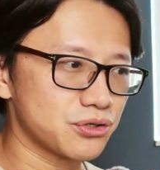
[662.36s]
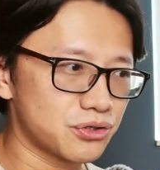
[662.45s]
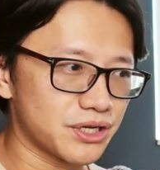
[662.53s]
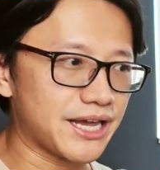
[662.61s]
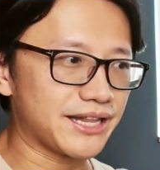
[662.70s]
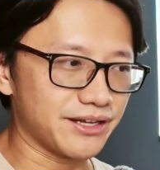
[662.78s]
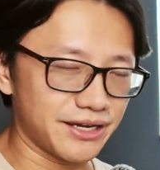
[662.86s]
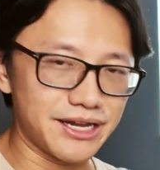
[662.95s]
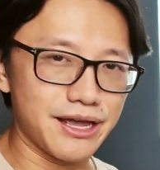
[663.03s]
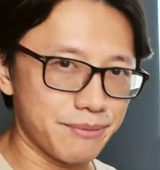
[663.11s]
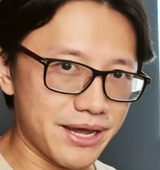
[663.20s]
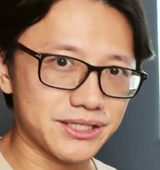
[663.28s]
you to get the
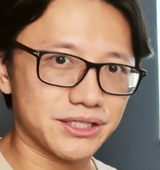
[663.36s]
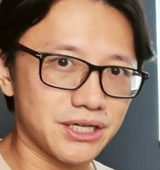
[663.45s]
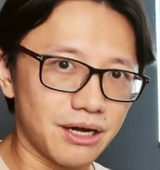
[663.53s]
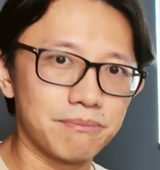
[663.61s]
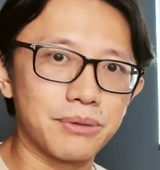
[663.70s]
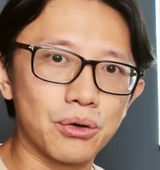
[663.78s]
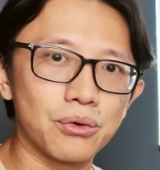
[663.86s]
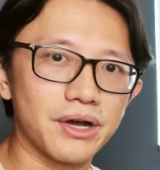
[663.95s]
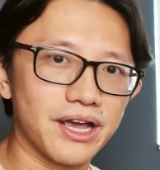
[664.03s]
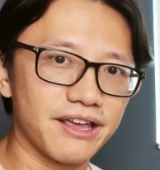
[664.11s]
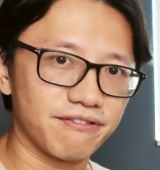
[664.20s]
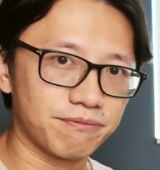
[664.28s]
AMS combo
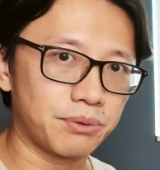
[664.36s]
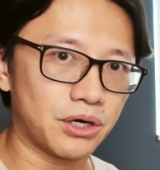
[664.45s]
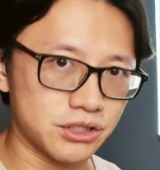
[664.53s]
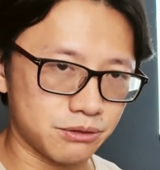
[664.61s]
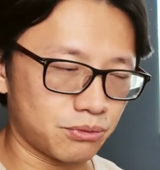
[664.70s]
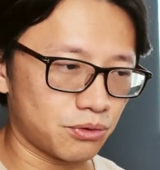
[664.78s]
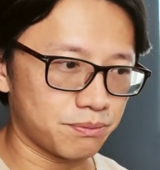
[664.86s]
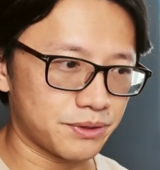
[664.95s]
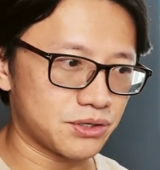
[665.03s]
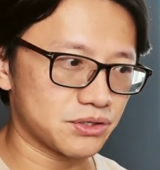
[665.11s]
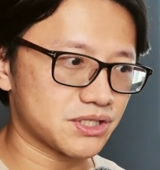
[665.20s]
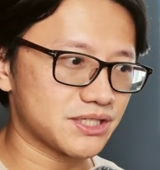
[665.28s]
if possible,
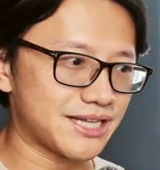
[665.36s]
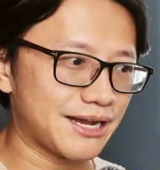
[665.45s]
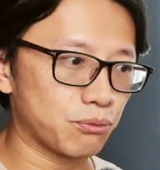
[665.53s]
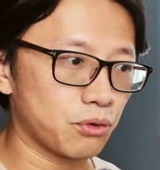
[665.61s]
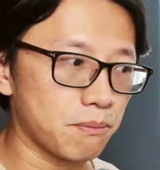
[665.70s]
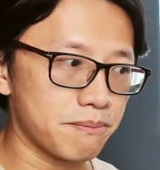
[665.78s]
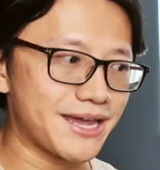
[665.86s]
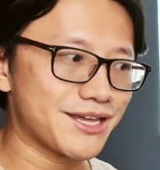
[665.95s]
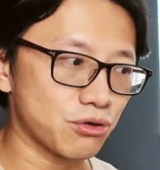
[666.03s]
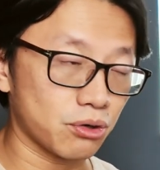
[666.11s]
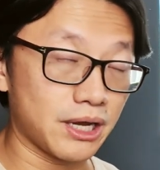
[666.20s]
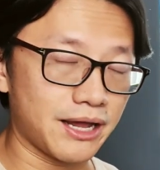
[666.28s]
because that will
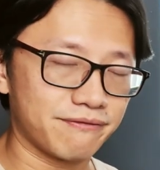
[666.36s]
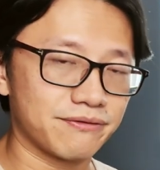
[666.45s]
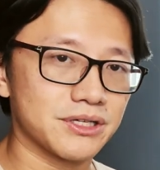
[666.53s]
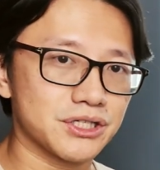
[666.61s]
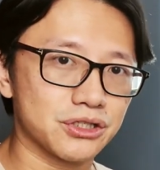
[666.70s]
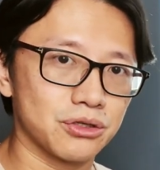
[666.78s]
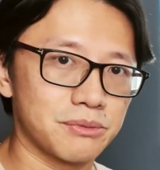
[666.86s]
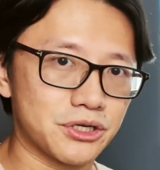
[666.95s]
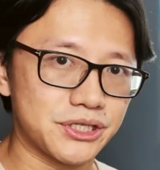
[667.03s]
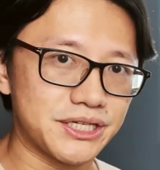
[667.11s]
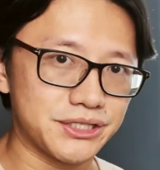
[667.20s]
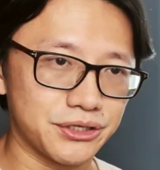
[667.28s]
make your life so
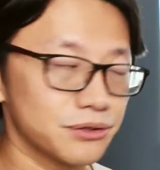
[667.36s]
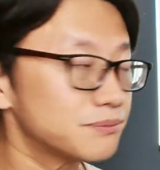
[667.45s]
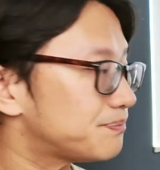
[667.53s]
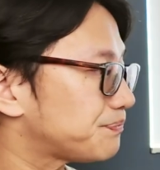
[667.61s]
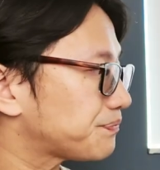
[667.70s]
much easier.